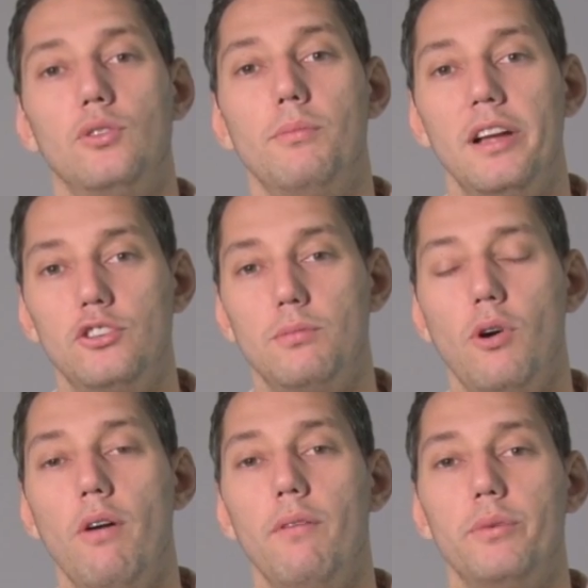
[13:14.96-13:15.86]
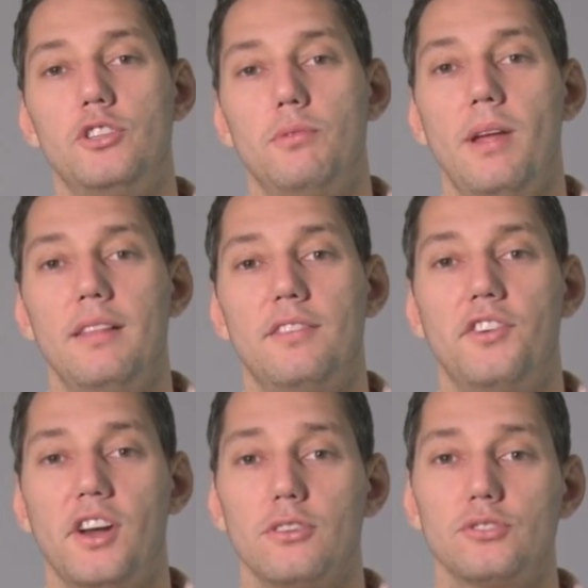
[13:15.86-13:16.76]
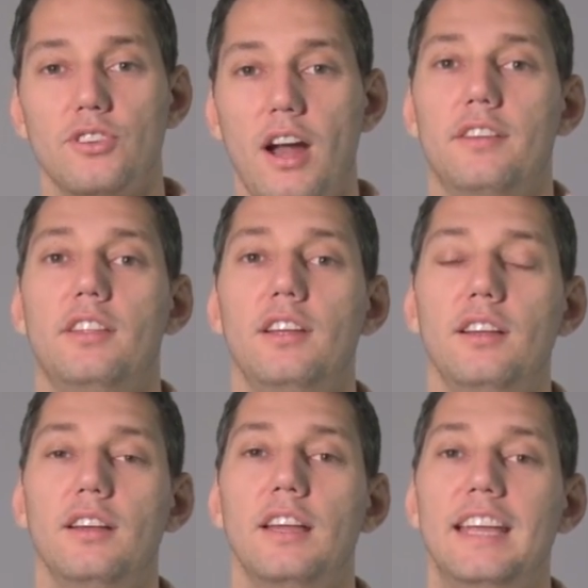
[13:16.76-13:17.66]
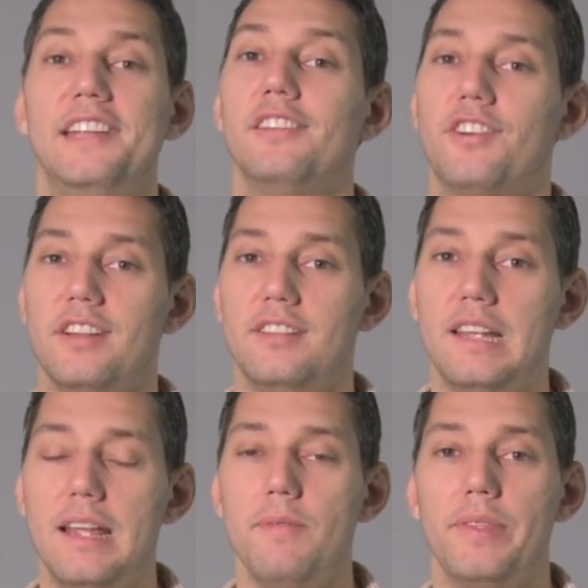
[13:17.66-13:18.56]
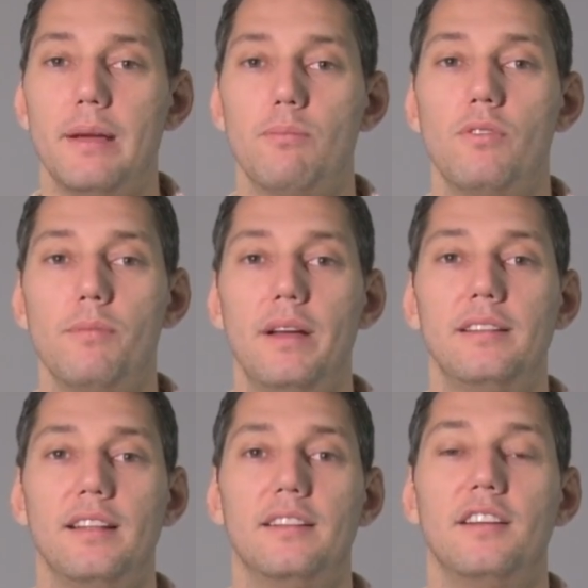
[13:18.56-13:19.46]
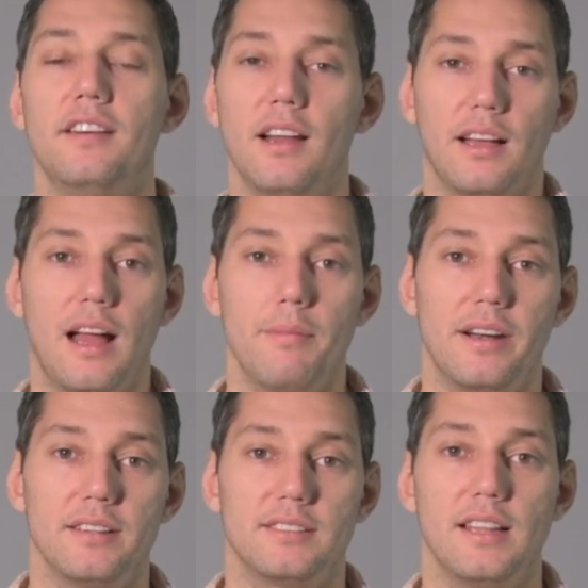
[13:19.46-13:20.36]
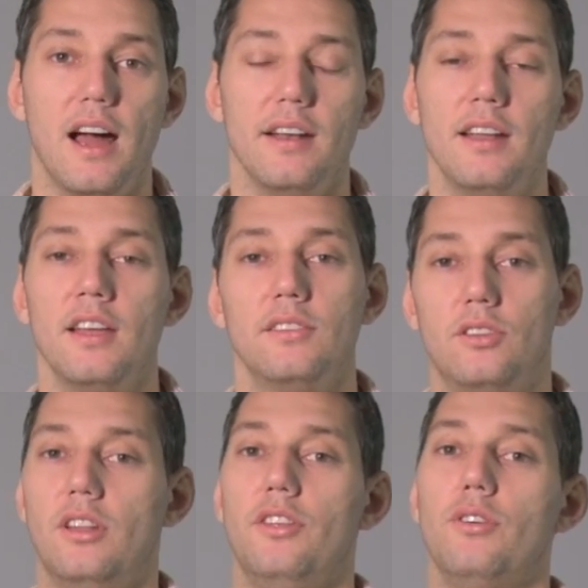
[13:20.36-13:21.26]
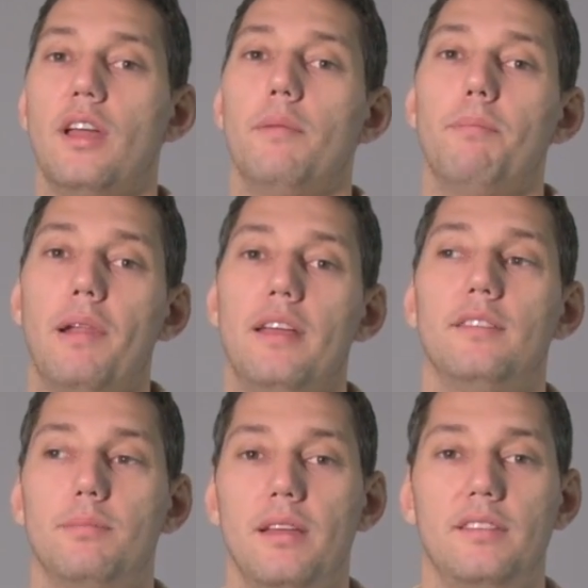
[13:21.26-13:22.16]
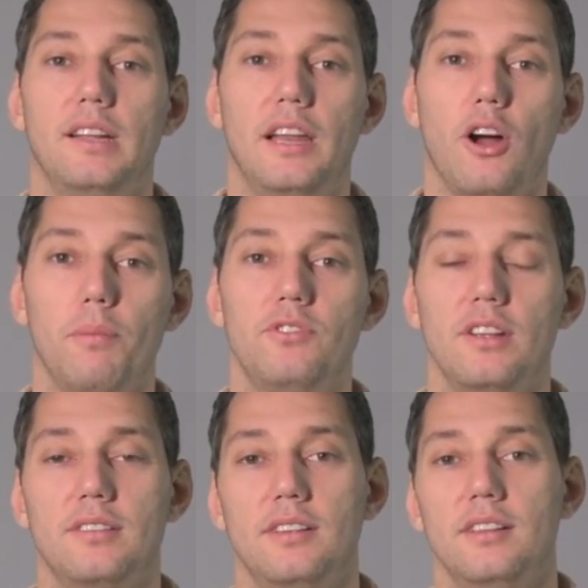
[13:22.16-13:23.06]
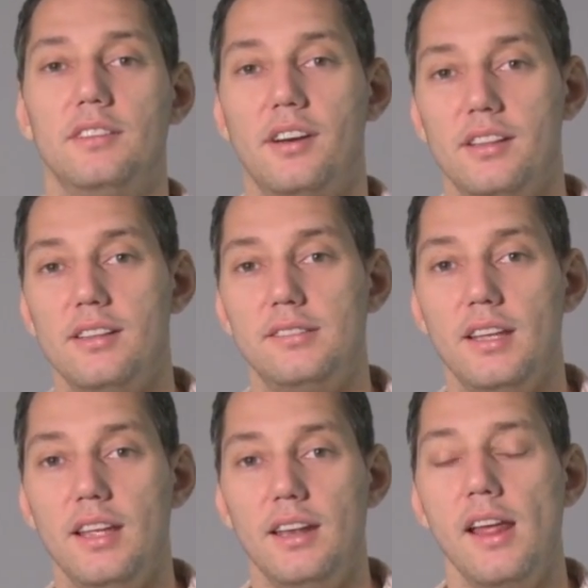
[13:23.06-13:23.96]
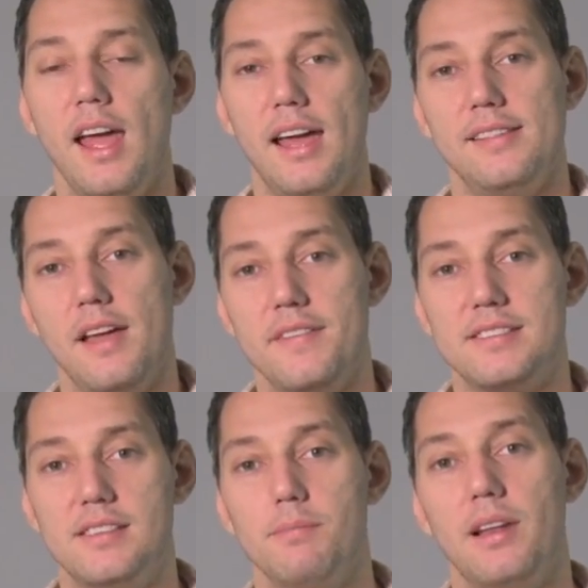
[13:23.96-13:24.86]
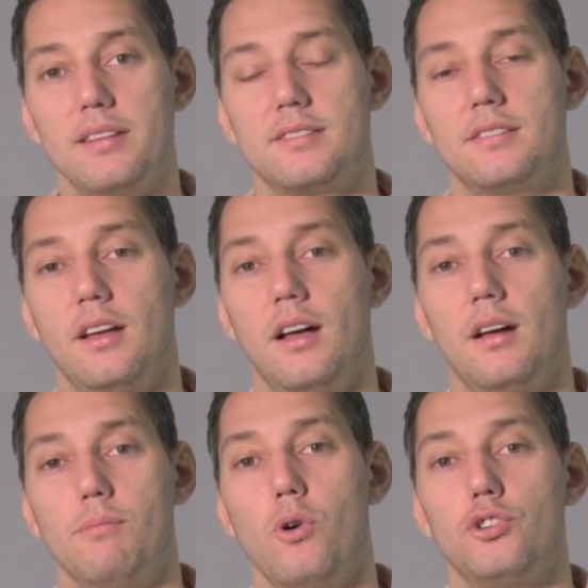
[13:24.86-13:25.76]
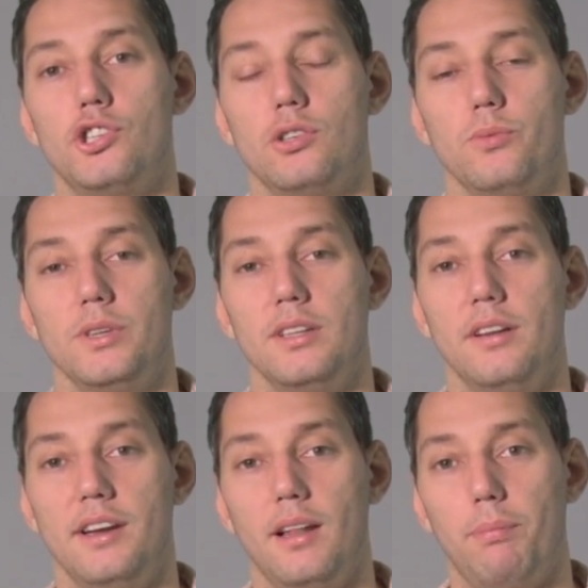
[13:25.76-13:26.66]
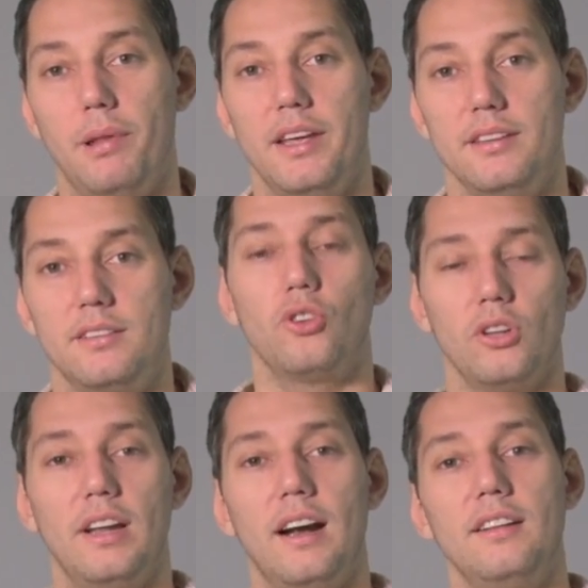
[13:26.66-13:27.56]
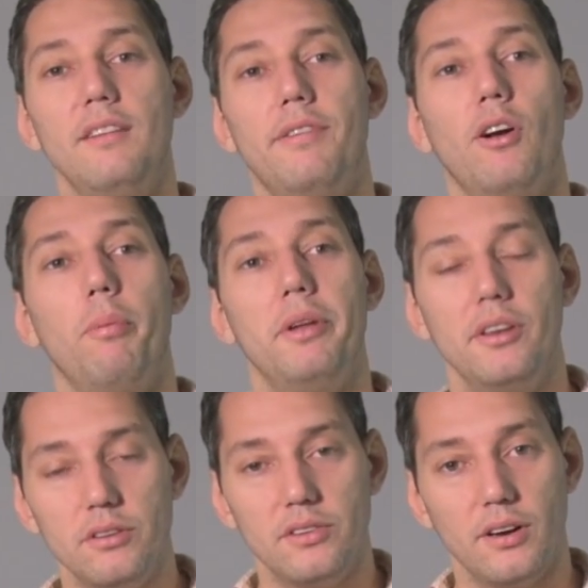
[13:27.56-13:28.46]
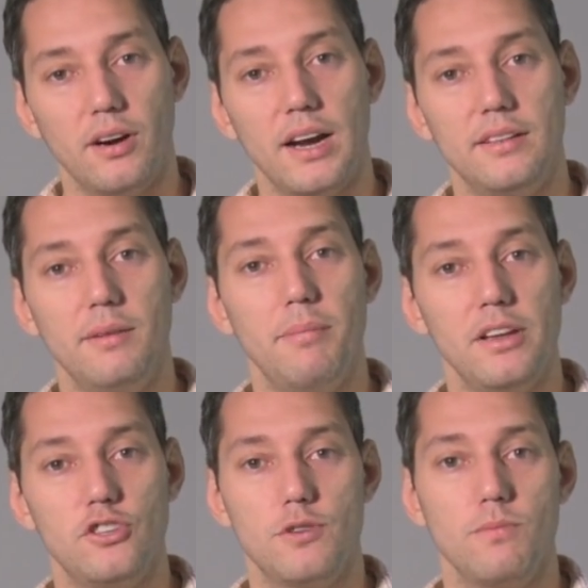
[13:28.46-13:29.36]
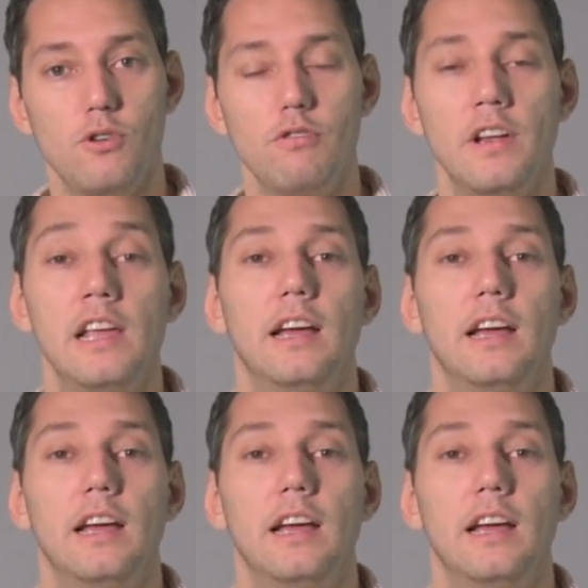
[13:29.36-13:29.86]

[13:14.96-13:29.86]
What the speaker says: do Matchmove, which means reconstructing in 3D the movement that the real camera has done, so that you can place basically objects in the 3D scene and have a seamless motion with the real plate. So there are different opinions regarding Matchmove.